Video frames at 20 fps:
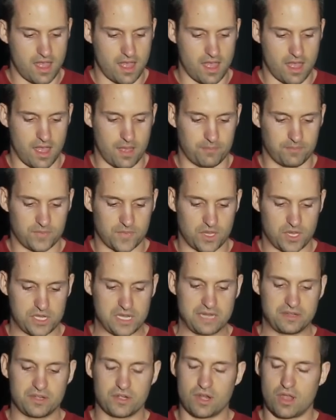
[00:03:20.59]
you
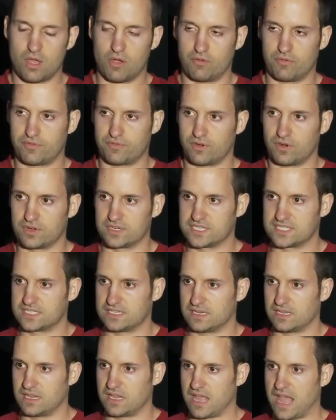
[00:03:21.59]
need to know first